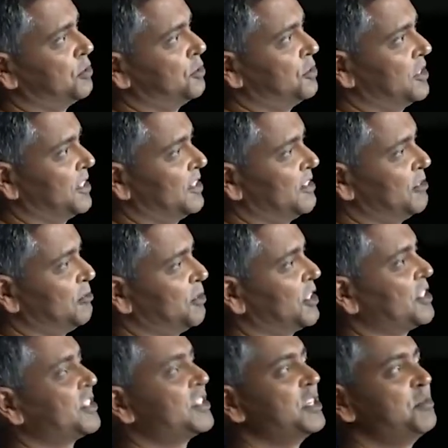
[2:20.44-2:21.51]
At the
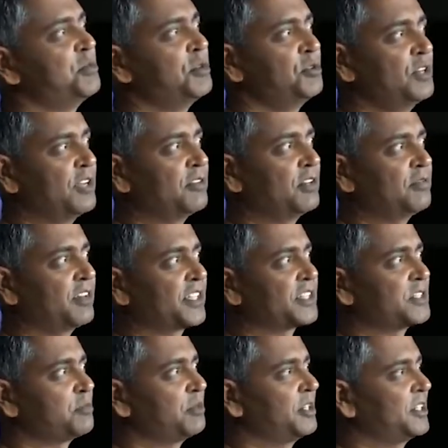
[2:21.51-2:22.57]
company's A I Day twenty
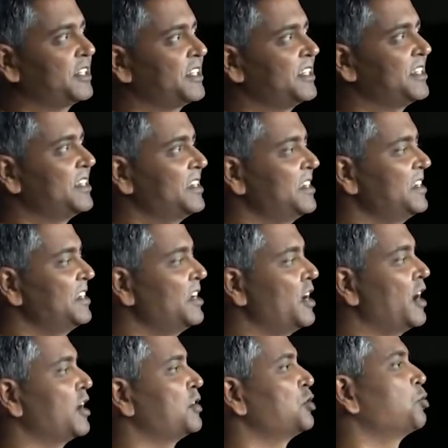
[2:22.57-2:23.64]
twenty-two, a
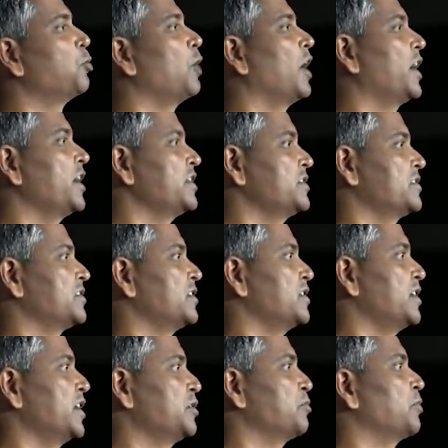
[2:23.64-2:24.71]
year since its initial
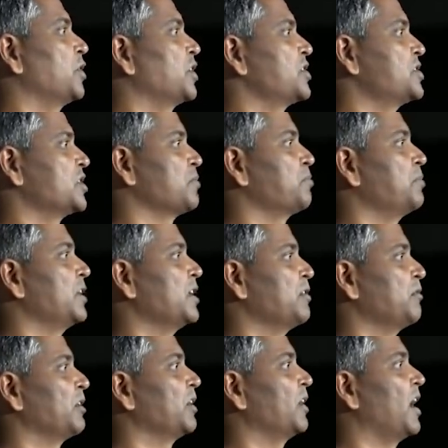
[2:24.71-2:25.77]
reveal, Tesla
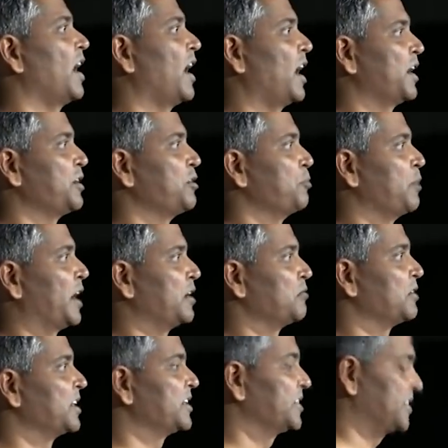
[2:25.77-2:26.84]
revealed Dojo has
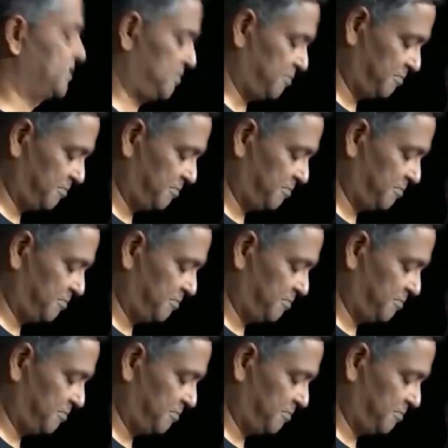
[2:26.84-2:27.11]
gone from a